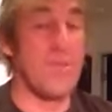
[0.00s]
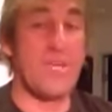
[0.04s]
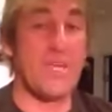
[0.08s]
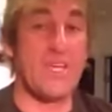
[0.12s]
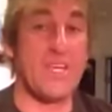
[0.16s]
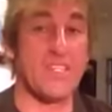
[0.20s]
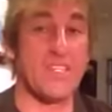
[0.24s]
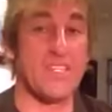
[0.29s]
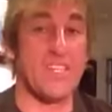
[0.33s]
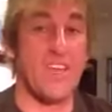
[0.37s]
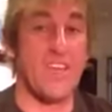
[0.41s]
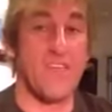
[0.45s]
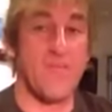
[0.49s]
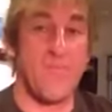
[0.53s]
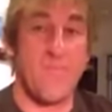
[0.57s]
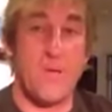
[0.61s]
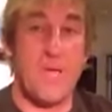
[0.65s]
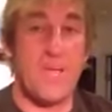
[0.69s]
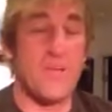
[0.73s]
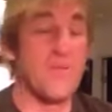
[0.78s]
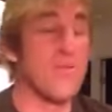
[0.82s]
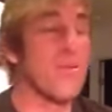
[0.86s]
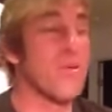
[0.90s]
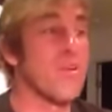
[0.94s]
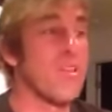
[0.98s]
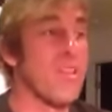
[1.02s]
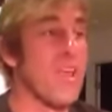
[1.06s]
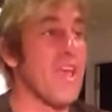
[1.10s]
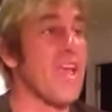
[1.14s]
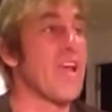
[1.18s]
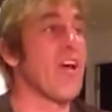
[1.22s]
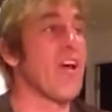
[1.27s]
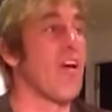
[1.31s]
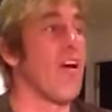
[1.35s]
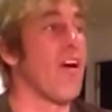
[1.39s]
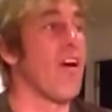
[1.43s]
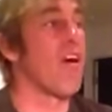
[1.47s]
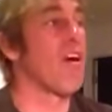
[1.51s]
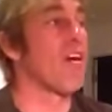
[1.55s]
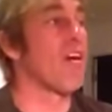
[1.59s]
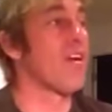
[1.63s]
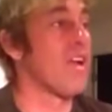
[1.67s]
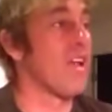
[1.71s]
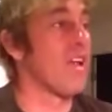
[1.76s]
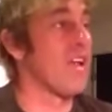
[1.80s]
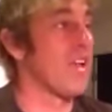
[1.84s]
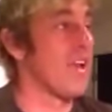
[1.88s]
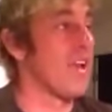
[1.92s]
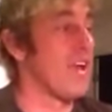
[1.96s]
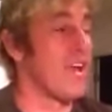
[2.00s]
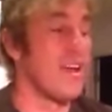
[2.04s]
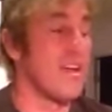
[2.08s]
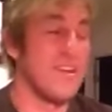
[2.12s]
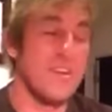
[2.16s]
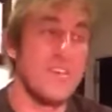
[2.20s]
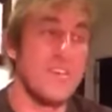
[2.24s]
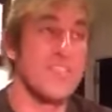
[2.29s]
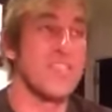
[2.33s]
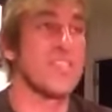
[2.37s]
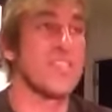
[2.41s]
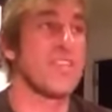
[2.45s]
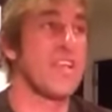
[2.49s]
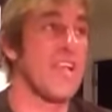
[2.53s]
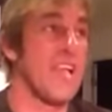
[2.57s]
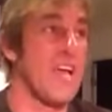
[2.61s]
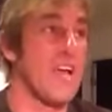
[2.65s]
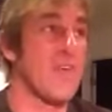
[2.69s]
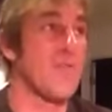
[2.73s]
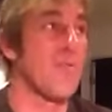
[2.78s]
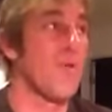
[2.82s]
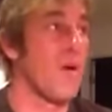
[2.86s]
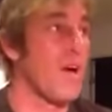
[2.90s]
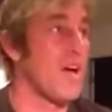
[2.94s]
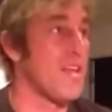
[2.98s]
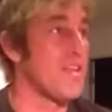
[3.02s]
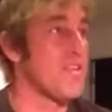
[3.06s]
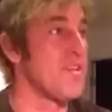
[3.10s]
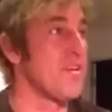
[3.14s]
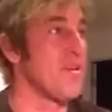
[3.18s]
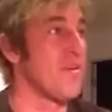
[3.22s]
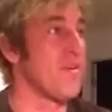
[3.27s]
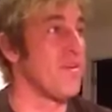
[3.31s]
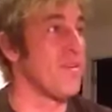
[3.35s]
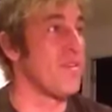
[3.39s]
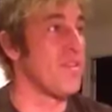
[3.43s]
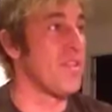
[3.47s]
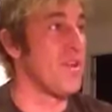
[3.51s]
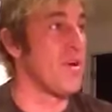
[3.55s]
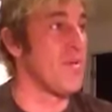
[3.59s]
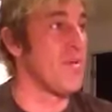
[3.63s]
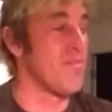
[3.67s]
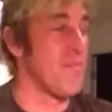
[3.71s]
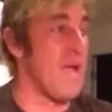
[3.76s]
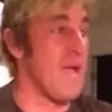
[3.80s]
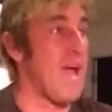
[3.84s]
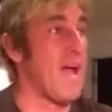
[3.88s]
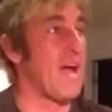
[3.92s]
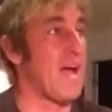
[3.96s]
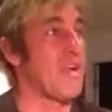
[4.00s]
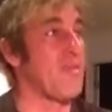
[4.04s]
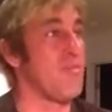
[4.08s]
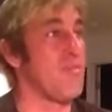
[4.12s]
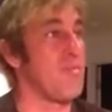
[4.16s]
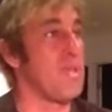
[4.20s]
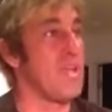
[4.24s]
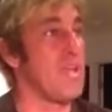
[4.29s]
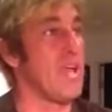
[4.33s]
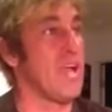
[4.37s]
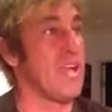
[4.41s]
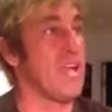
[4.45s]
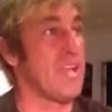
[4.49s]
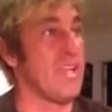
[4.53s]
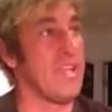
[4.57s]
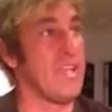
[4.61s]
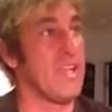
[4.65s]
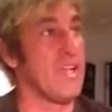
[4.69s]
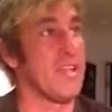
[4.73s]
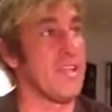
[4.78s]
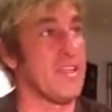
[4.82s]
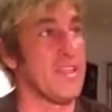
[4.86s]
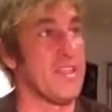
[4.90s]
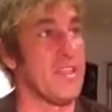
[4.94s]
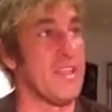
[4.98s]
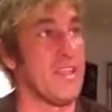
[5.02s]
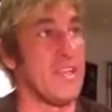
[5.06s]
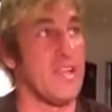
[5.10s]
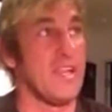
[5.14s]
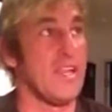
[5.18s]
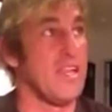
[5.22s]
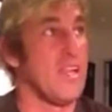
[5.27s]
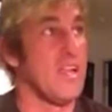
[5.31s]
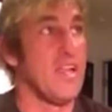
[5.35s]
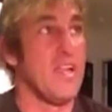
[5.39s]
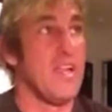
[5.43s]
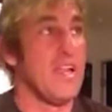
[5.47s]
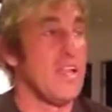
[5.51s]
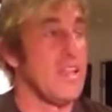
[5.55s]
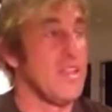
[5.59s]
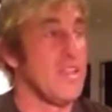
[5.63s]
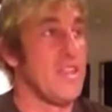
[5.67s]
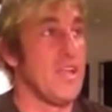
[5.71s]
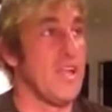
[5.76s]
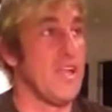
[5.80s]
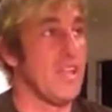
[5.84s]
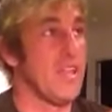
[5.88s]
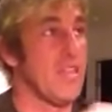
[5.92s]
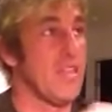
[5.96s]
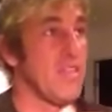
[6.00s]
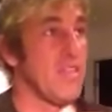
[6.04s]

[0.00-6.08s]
because I've been where they are, and I understand why they're mad at me. I get that they're